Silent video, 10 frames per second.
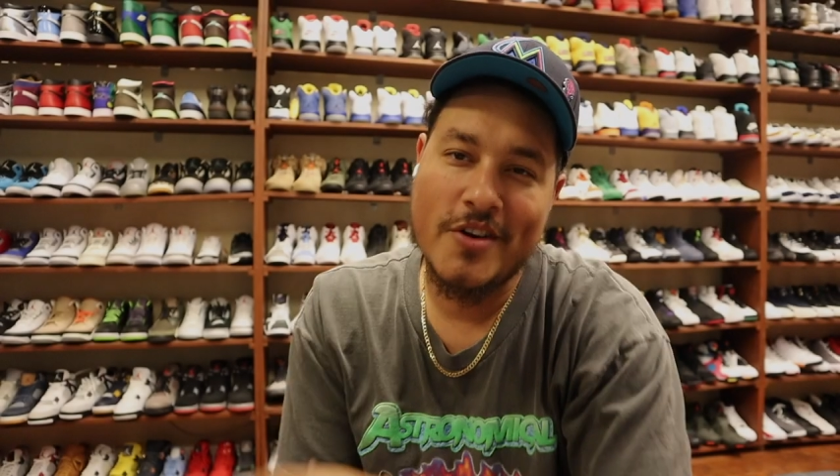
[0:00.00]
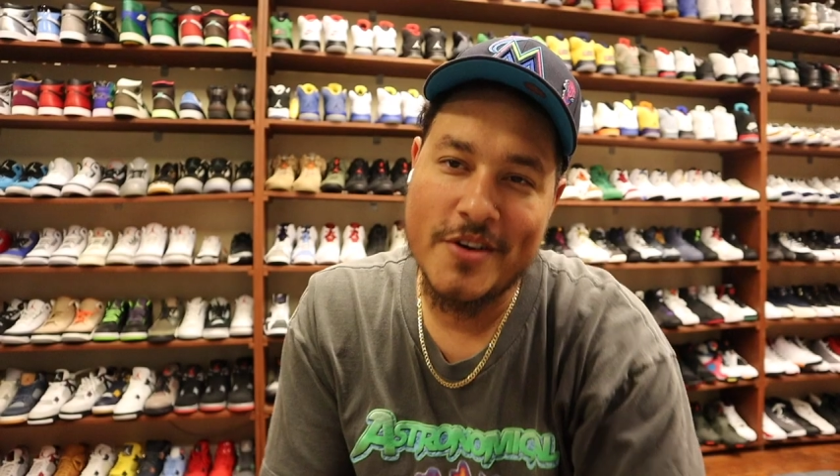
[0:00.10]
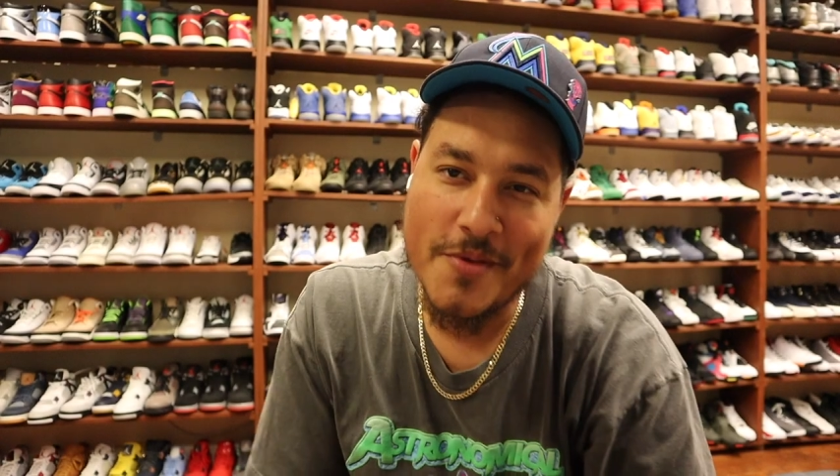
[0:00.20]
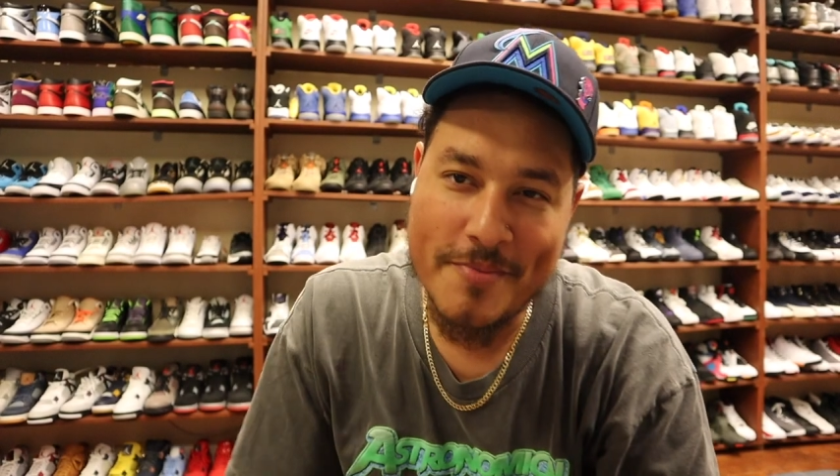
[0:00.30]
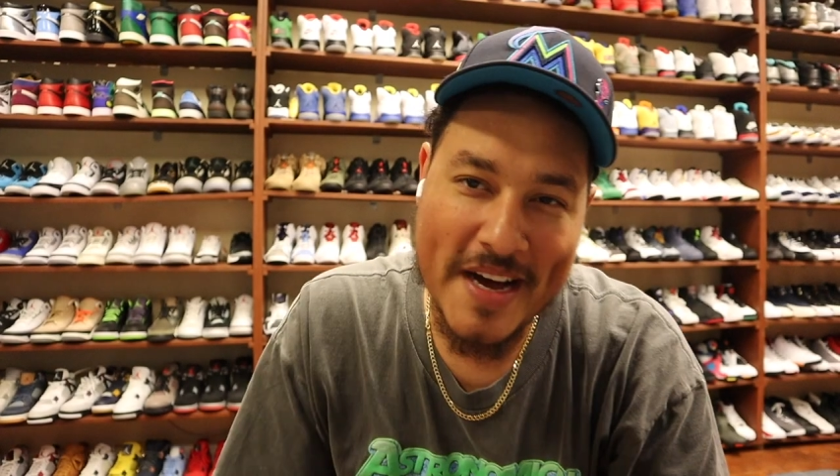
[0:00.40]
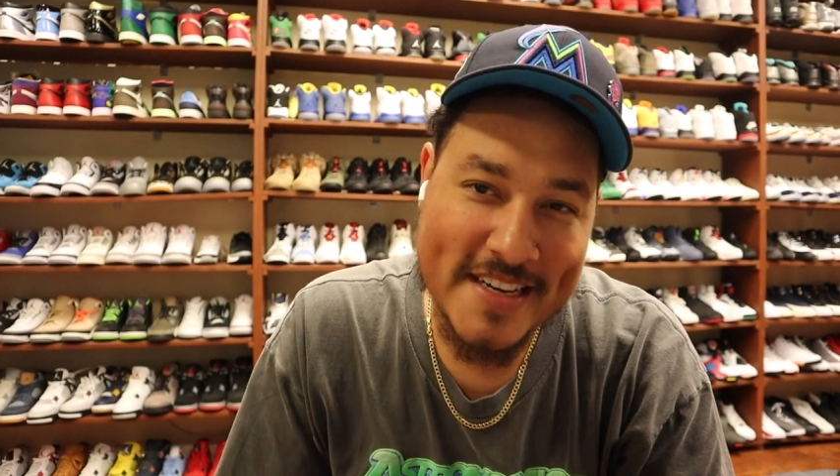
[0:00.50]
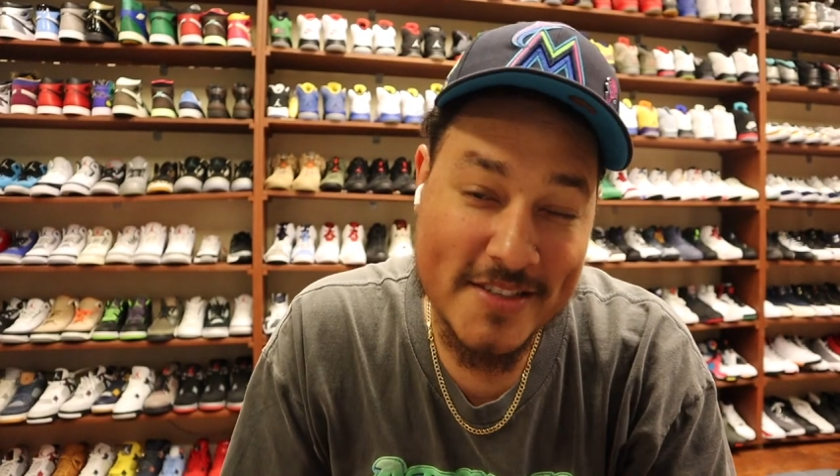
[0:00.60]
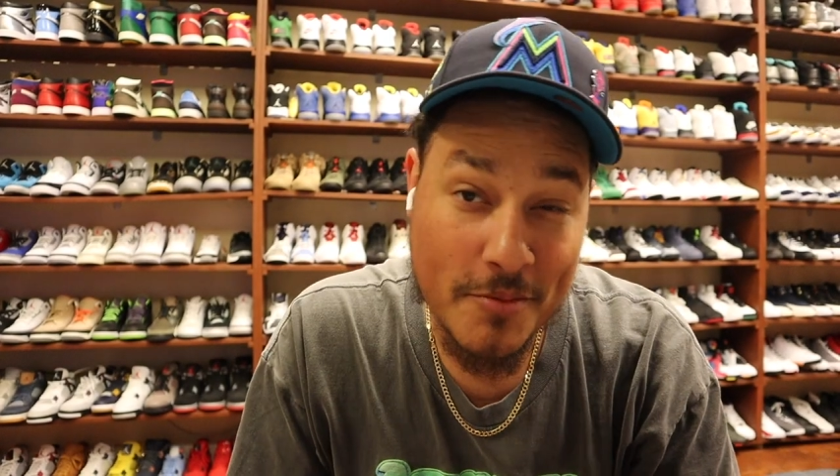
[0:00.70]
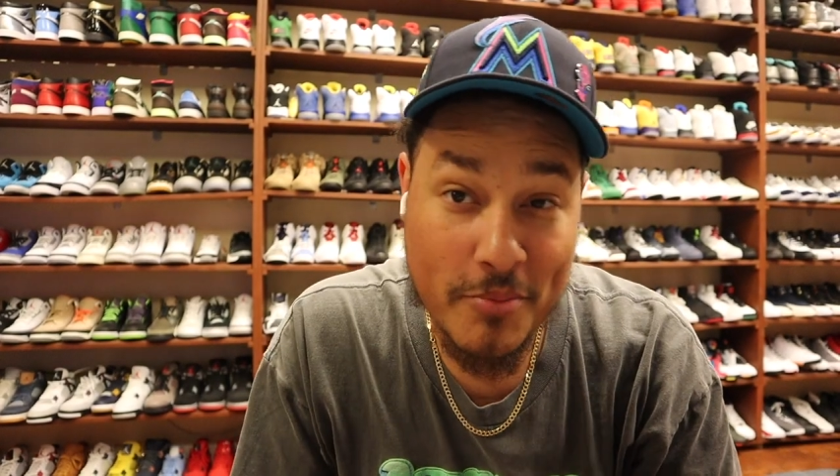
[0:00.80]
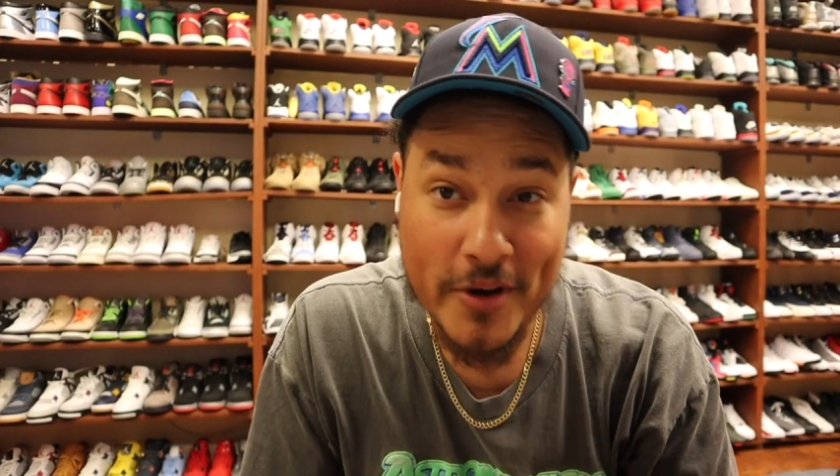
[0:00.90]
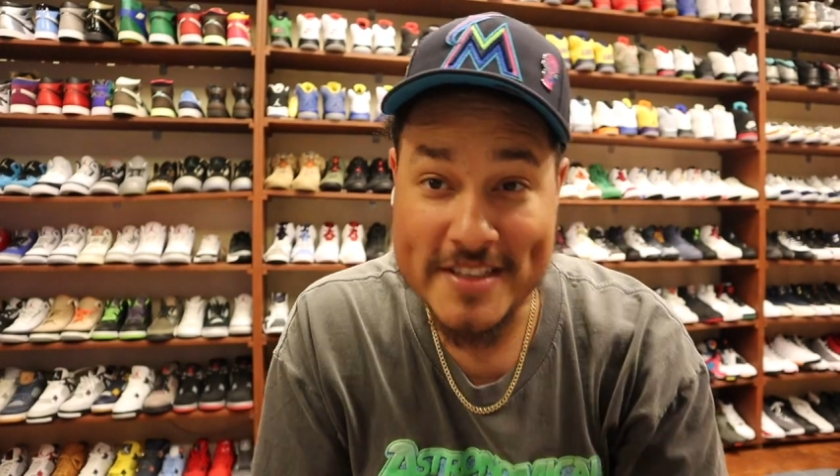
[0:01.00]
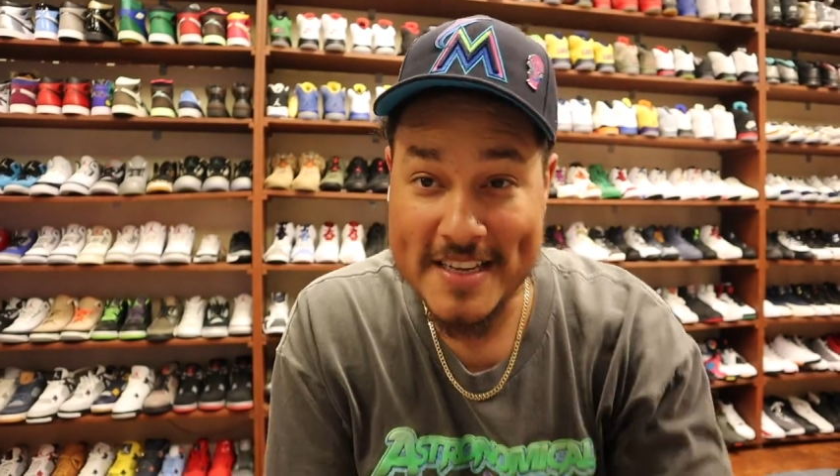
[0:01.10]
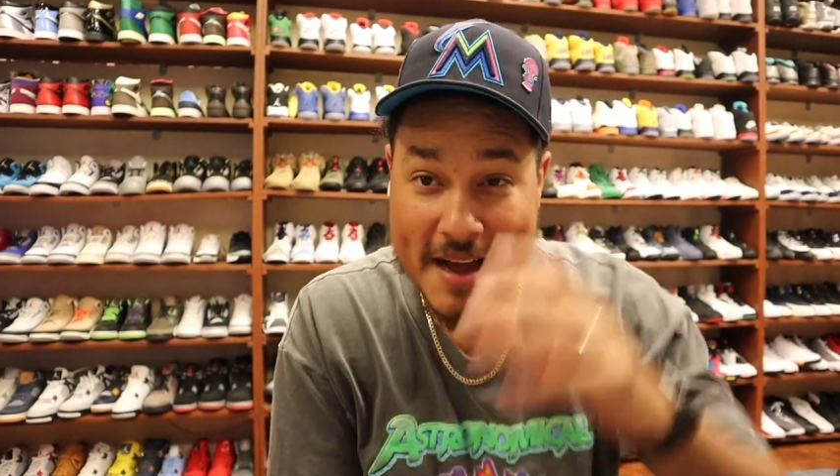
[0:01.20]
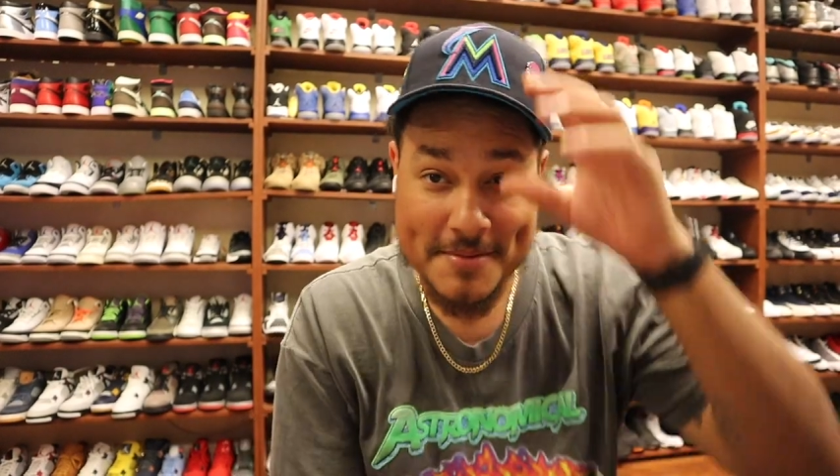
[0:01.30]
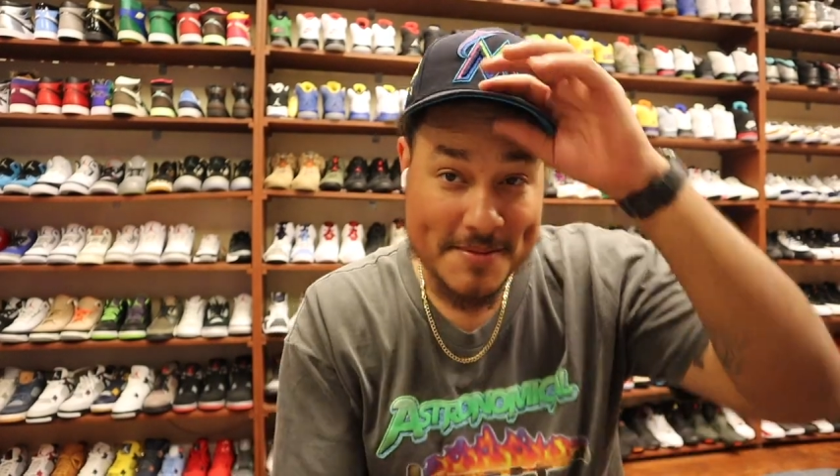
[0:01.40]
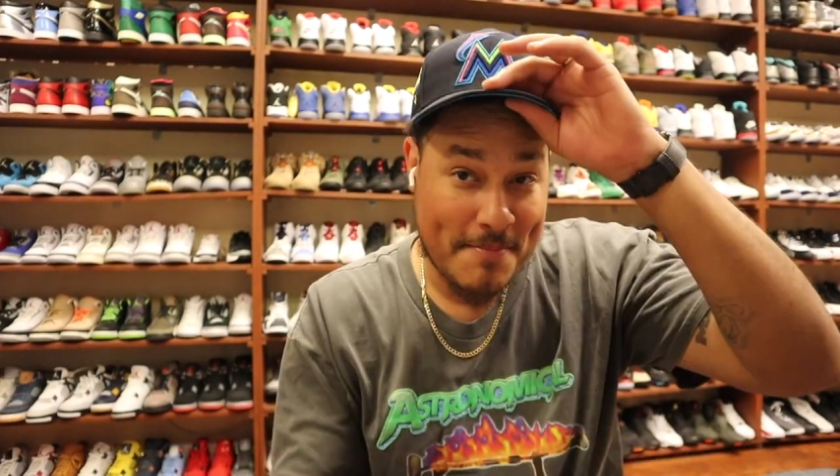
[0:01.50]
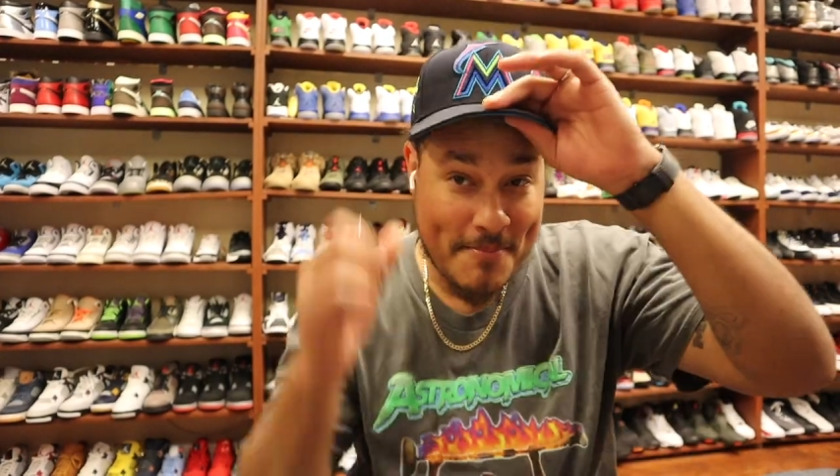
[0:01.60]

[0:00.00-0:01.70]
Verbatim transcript: on everybody? It's your boy Topz